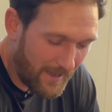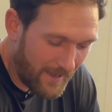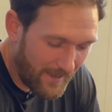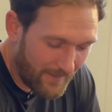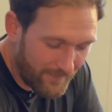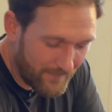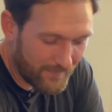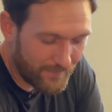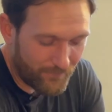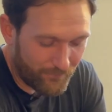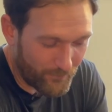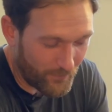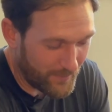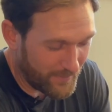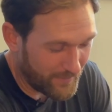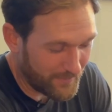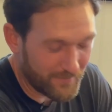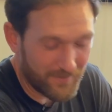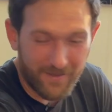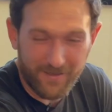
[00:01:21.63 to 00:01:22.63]
I think this
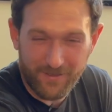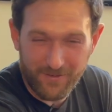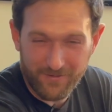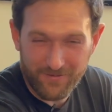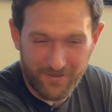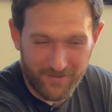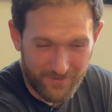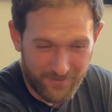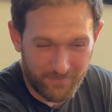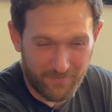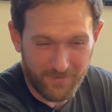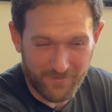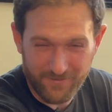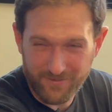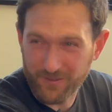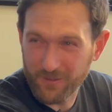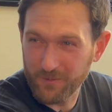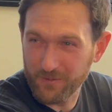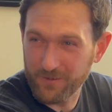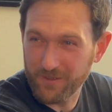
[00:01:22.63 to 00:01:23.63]
foil, like you said, has been
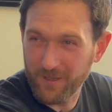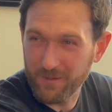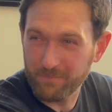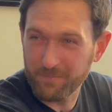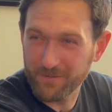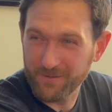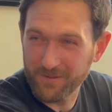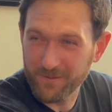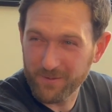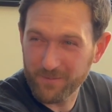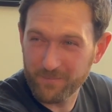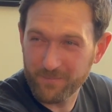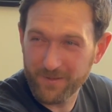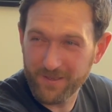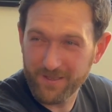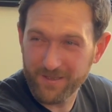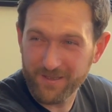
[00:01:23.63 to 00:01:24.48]
tuned up a little bit.